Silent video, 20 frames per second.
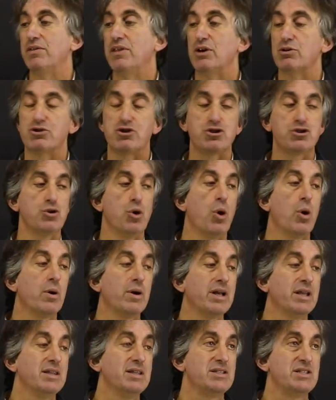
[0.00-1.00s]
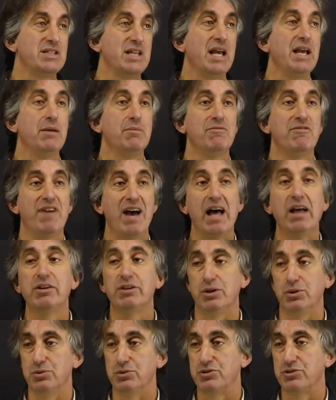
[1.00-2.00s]
They're storing the same
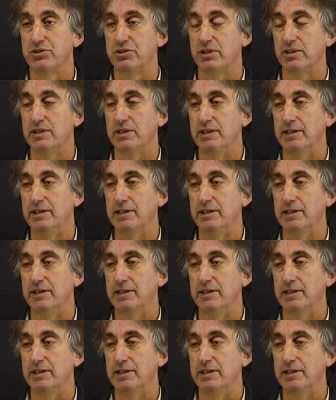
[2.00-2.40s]
values.